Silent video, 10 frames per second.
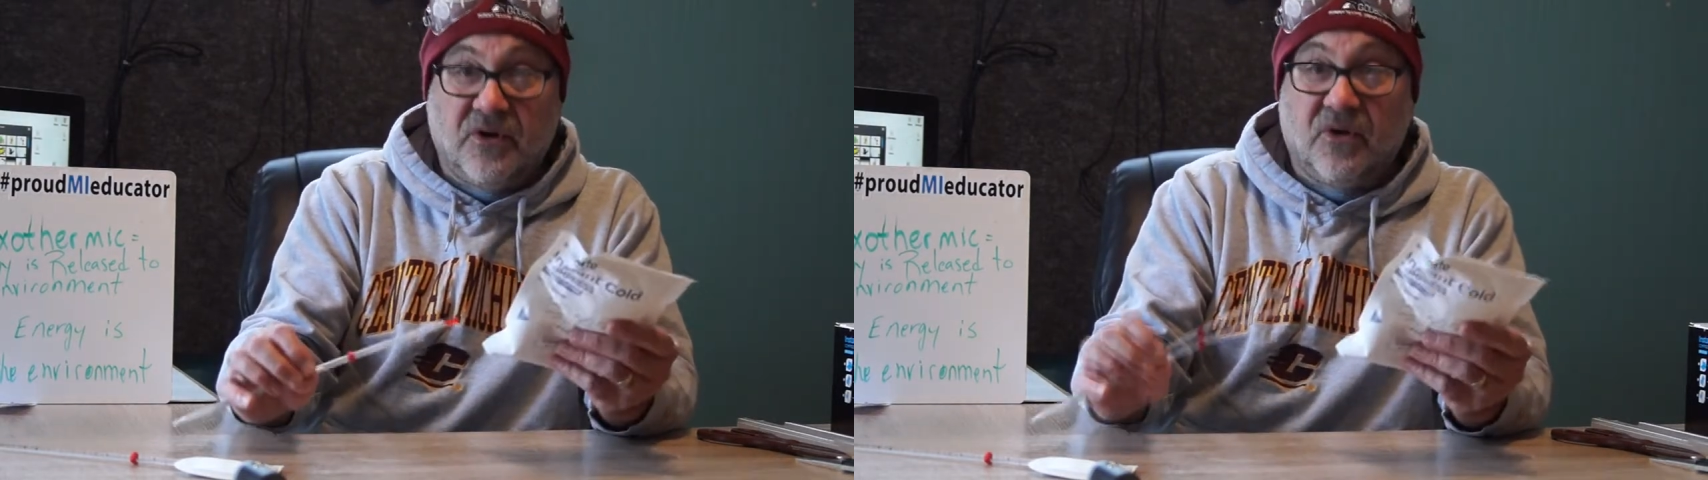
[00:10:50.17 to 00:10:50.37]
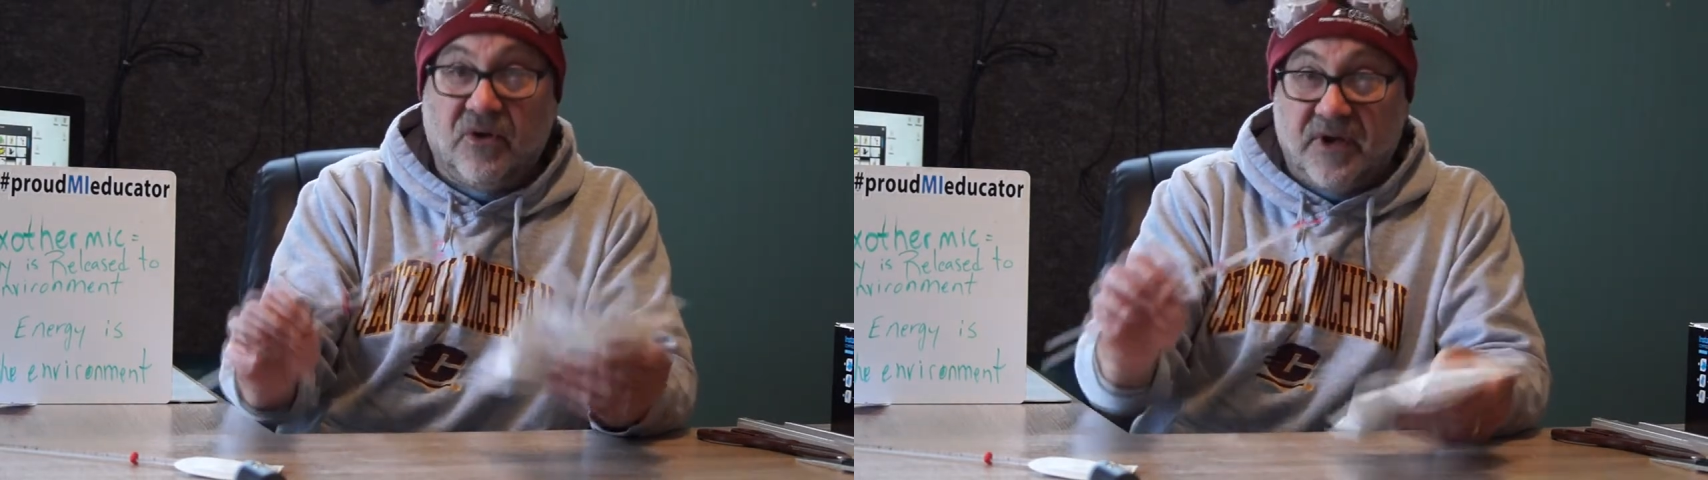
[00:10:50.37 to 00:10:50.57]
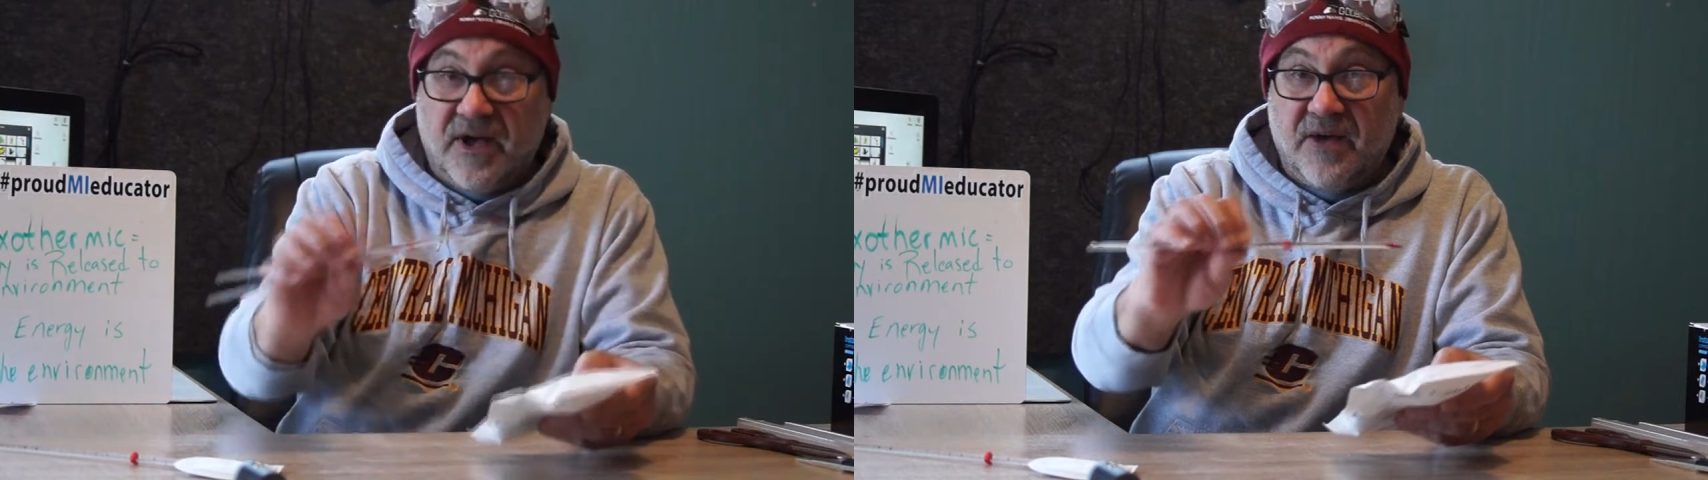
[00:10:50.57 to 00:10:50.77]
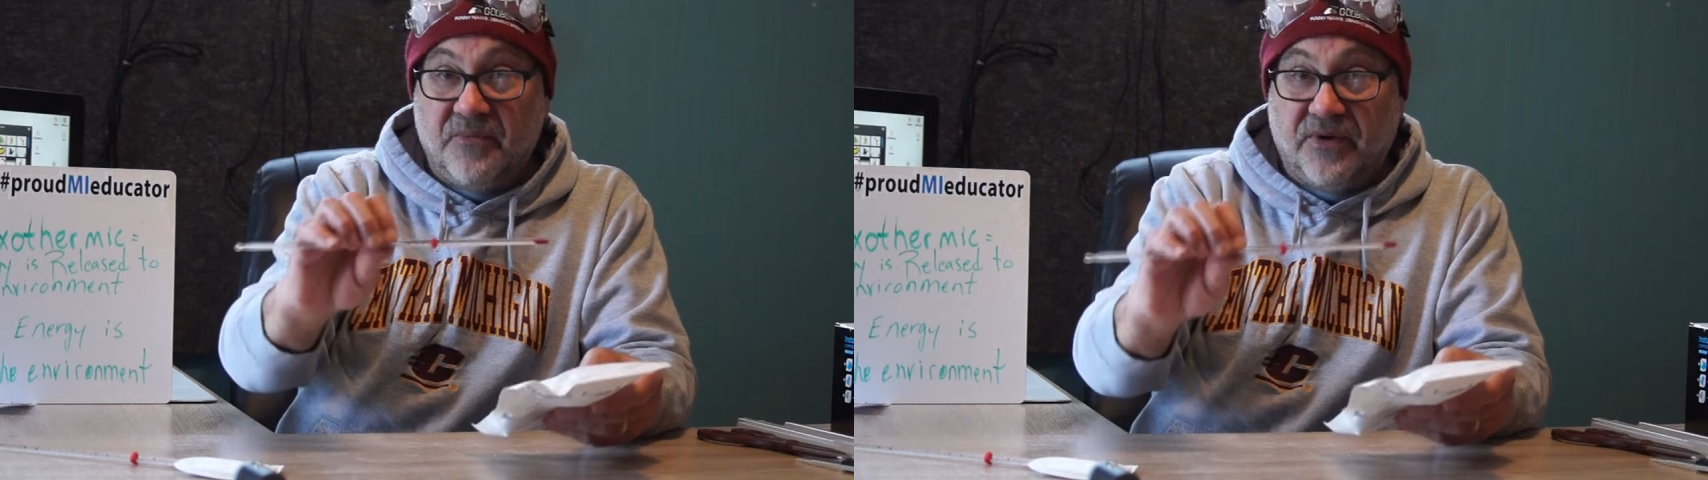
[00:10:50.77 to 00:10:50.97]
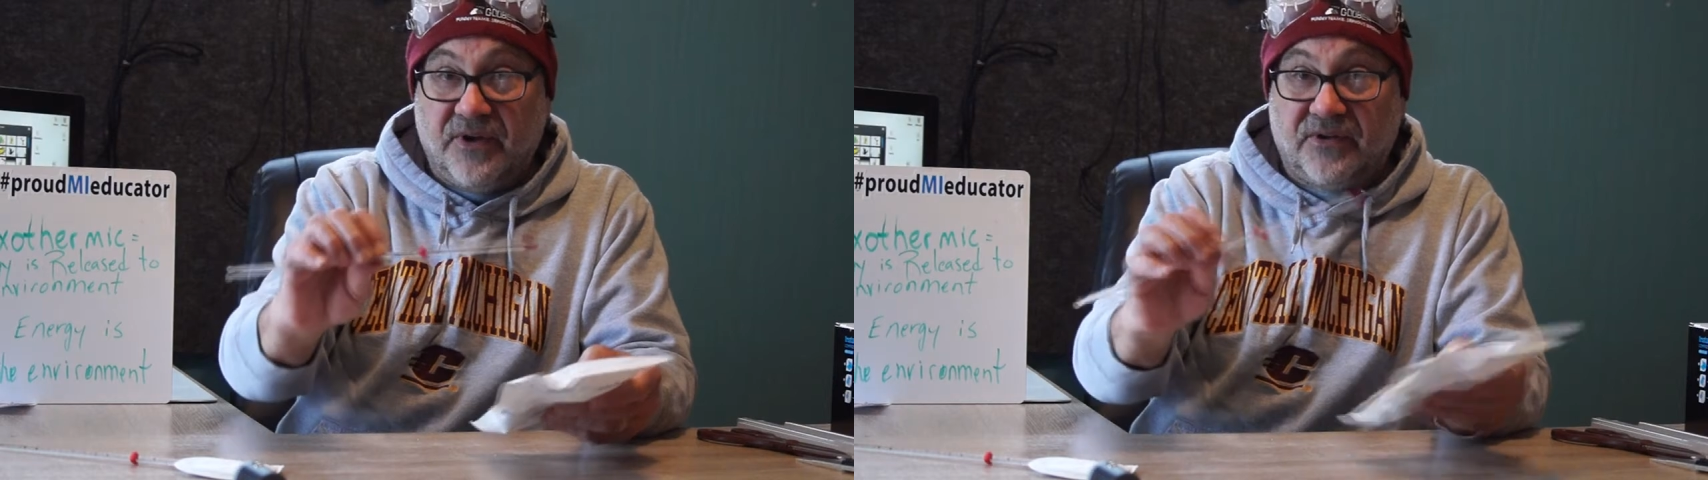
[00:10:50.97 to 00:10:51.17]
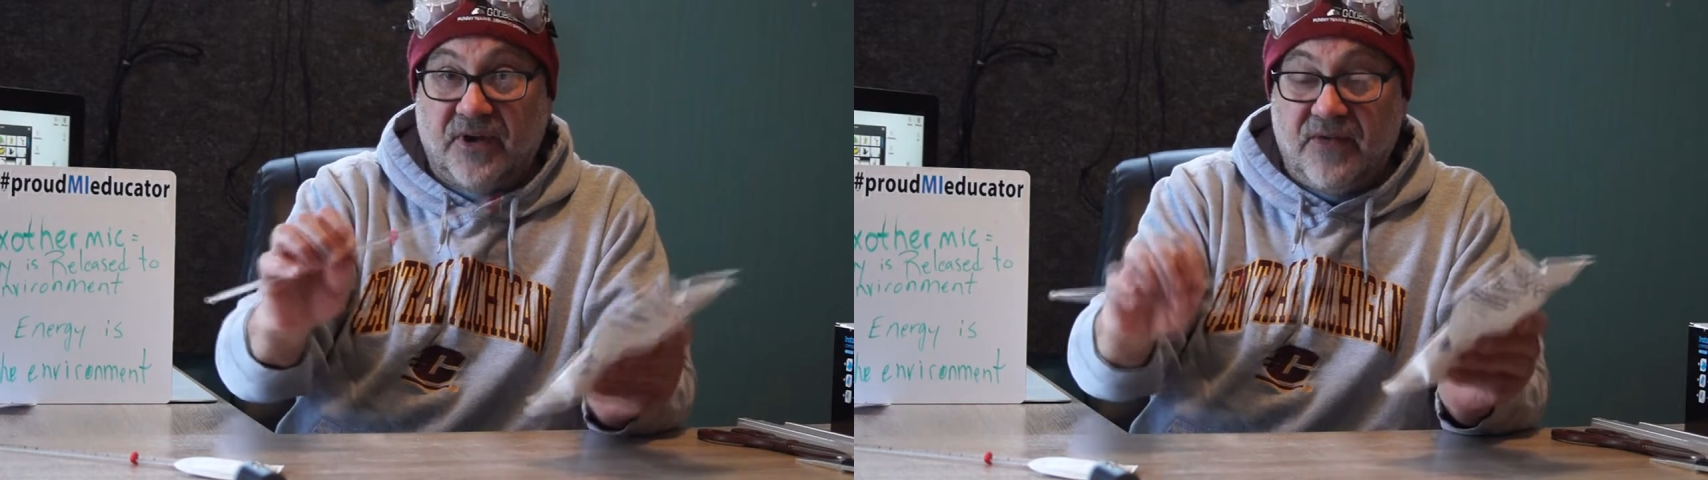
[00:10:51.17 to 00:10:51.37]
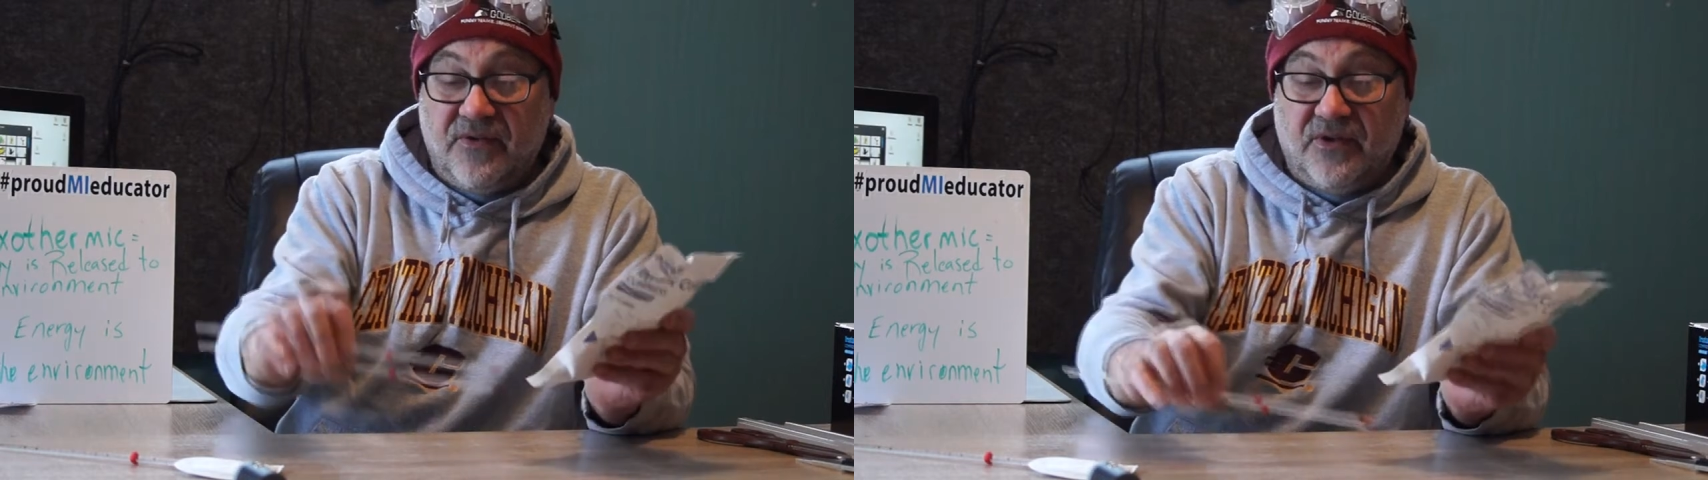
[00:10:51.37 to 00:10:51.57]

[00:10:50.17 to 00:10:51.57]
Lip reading: cold compress on